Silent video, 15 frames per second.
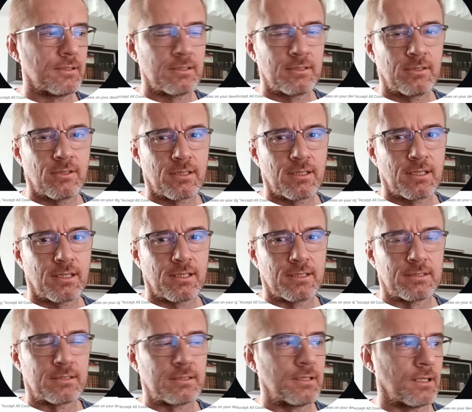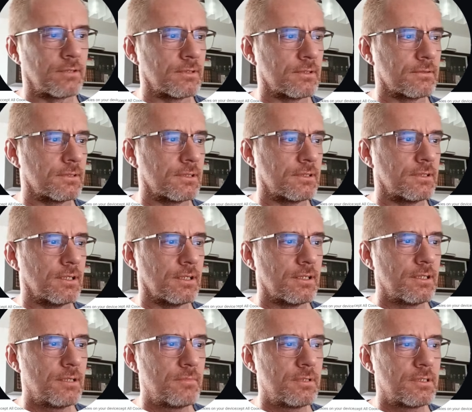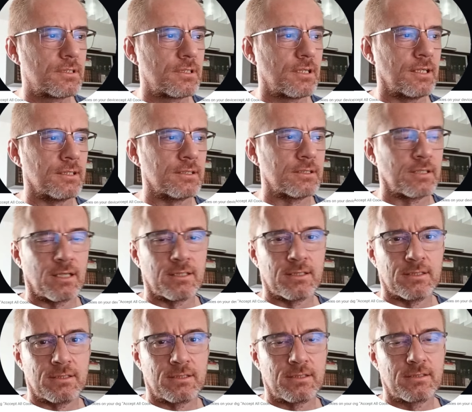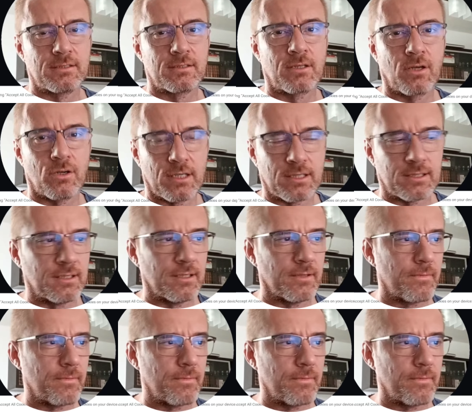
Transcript: Docker has downloaded the image and run it correctly.